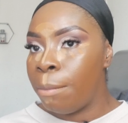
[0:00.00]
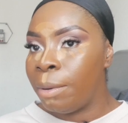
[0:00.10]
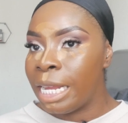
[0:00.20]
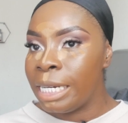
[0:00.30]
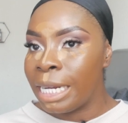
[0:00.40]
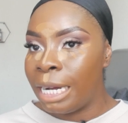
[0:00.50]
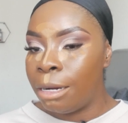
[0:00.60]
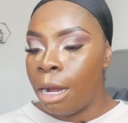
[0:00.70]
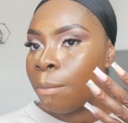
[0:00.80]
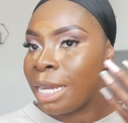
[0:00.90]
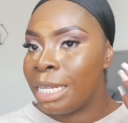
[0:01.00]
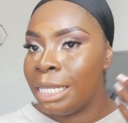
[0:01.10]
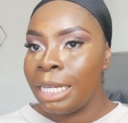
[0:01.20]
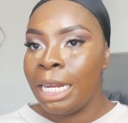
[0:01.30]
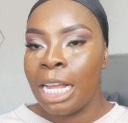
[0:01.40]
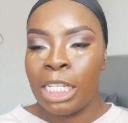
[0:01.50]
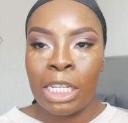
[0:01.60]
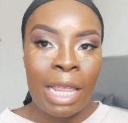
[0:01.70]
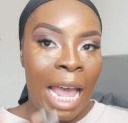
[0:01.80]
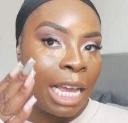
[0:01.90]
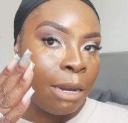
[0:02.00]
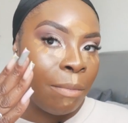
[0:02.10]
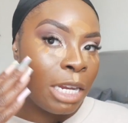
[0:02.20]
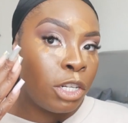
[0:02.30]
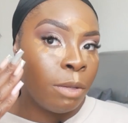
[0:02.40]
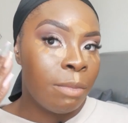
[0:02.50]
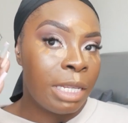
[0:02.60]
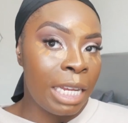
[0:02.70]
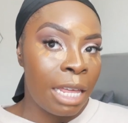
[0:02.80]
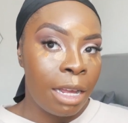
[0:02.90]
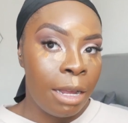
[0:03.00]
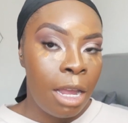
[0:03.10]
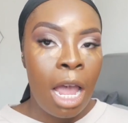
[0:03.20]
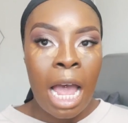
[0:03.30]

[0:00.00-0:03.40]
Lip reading: I blend out my concealer is so that I can mesh them together,